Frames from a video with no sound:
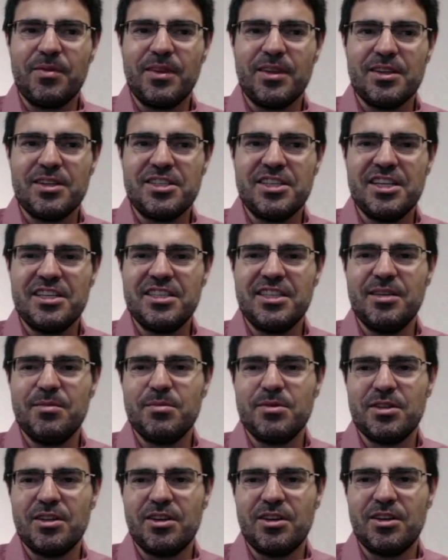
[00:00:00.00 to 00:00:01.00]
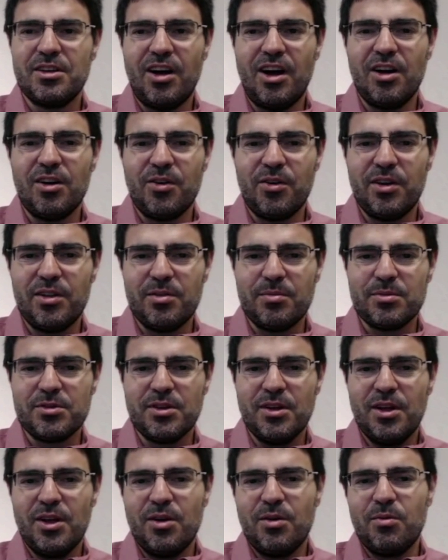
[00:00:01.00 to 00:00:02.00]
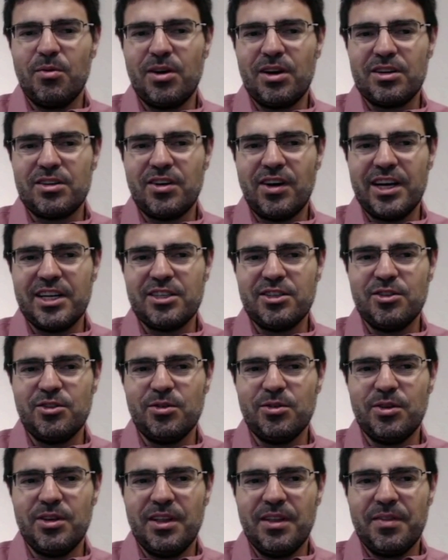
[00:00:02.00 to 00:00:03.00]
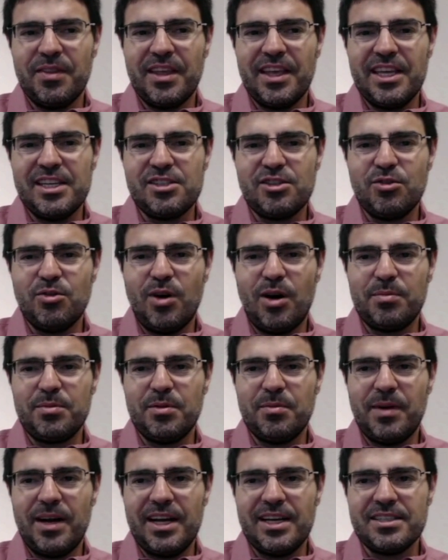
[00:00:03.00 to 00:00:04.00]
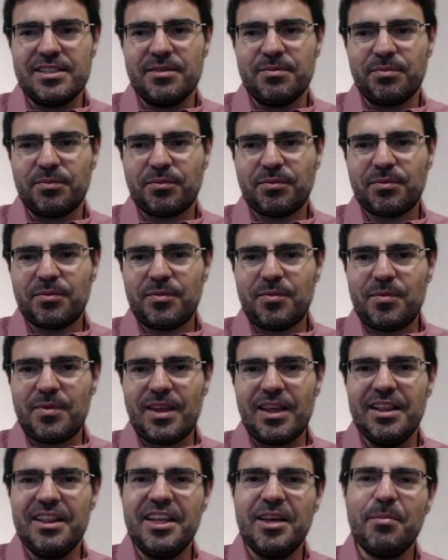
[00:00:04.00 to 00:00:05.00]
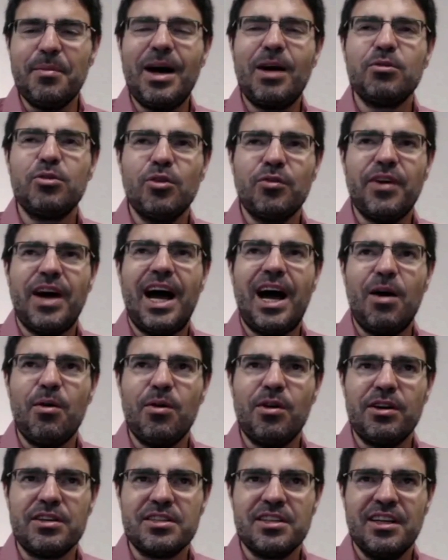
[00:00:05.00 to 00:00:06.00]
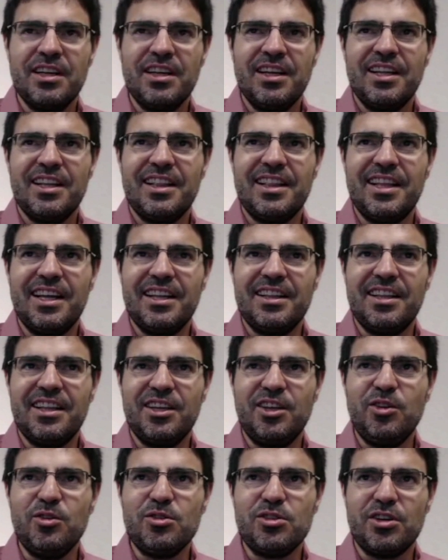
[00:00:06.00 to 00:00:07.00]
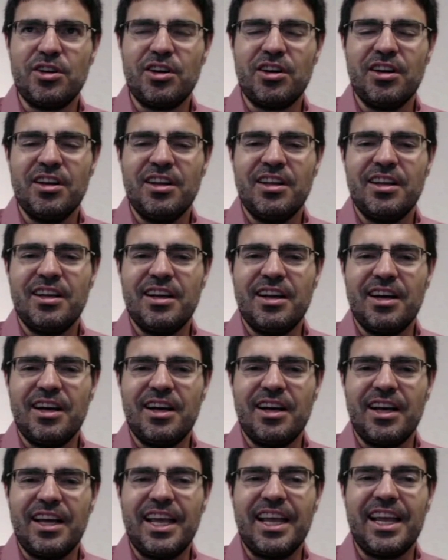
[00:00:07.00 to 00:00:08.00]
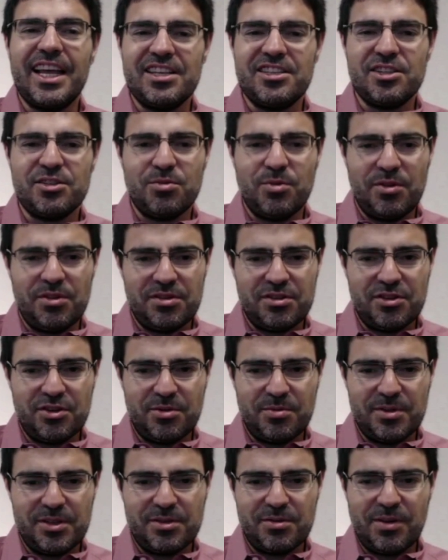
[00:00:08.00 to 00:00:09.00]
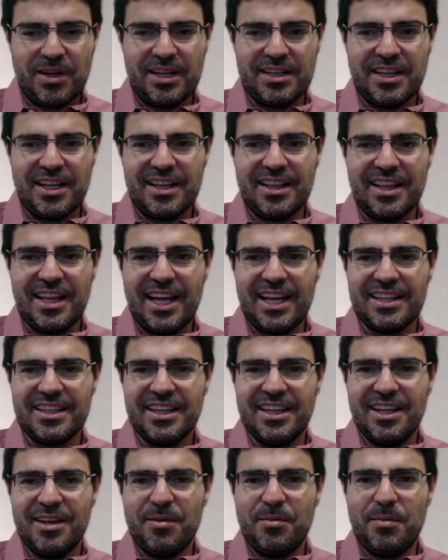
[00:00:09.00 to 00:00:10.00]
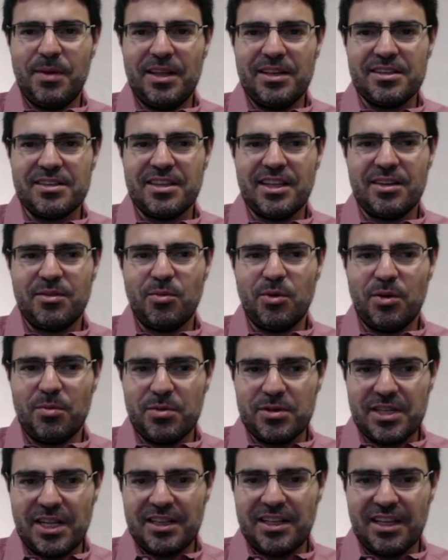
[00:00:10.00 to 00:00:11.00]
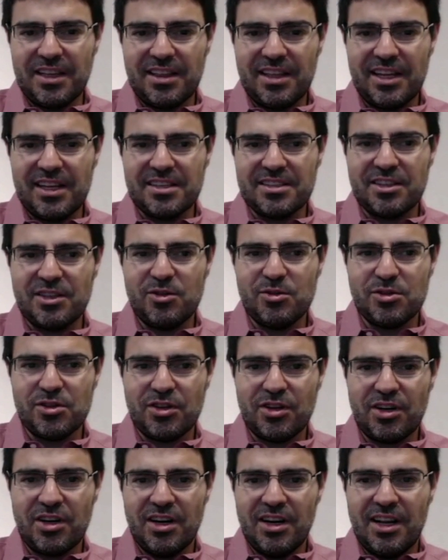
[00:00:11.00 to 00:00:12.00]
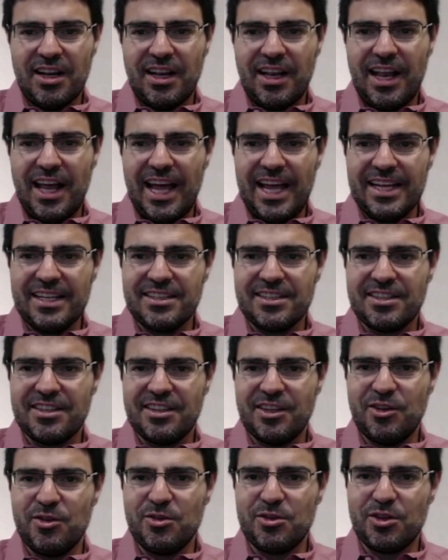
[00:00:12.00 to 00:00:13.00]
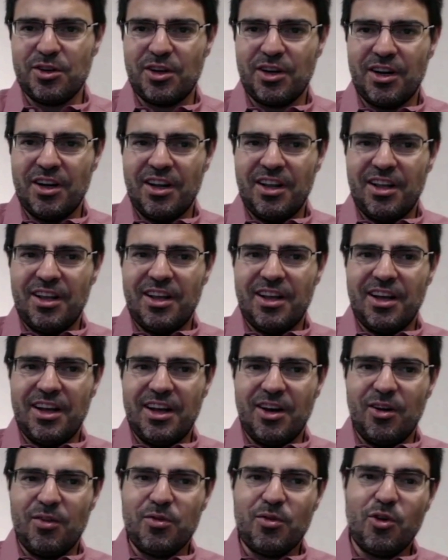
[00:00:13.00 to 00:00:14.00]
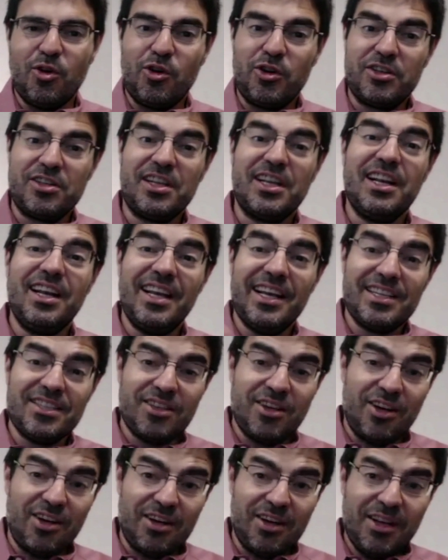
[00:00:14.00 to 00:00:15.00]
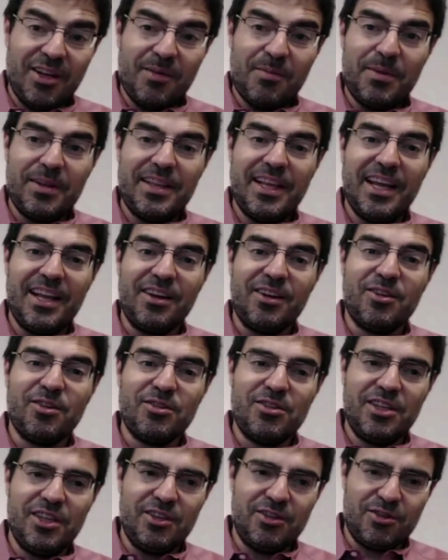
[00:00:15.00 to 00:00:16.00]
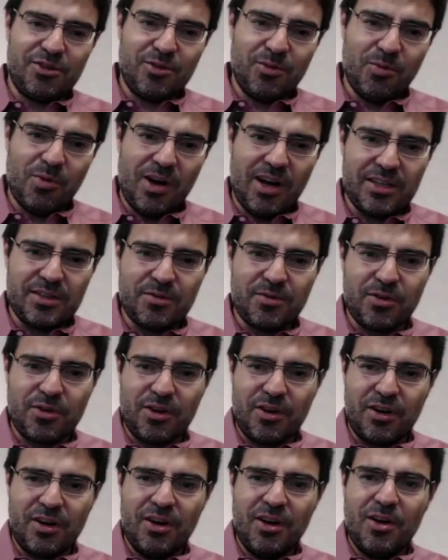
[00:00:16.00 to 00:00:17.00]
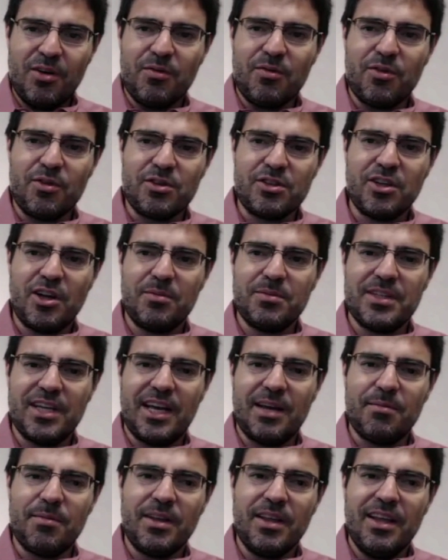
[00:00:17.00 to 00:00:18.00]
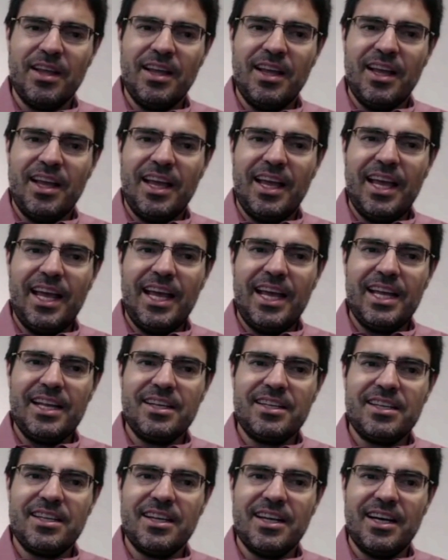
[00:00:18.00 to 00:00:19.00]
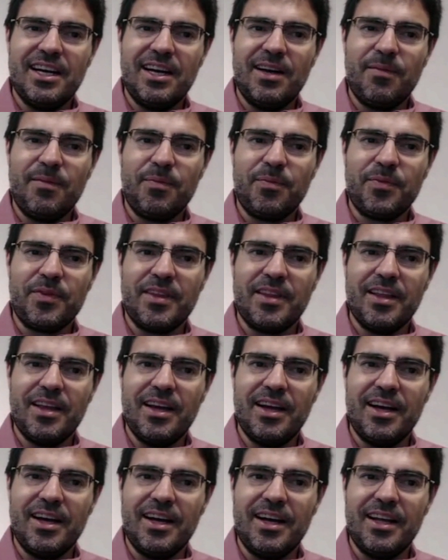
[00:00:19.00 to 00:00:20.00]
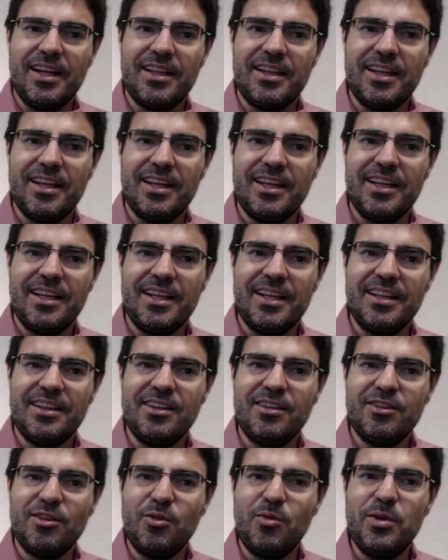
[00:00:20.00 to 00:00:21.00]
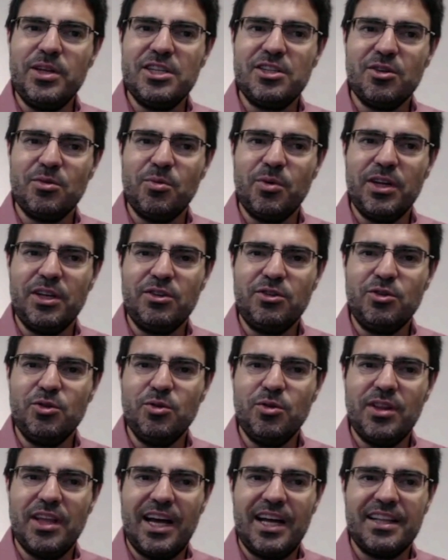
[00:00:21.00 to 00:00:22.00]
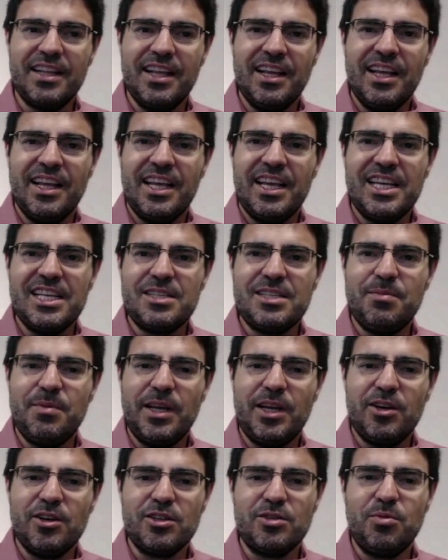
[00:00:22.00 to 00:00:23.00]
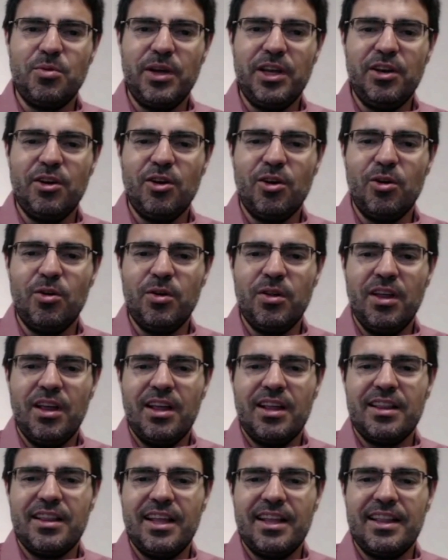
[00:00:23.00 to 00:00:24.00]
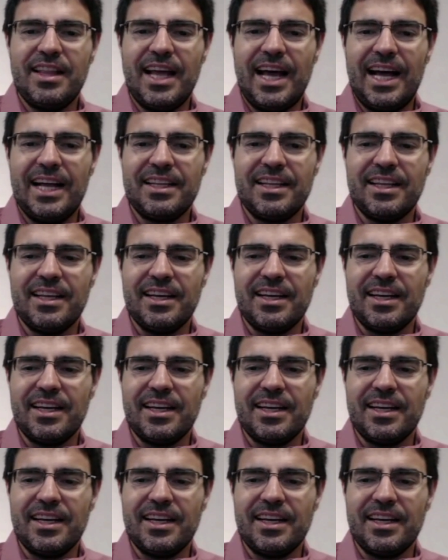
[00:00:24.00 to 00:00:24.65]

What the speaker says: systems and our algorithms, what we're trying to do is to optimize the amount of hours that the user engages with the service, right? And that means that we're presenting things the user likes, the user, of course, clicks on, but then continues to watch for some time. And the reason we do that is because we know that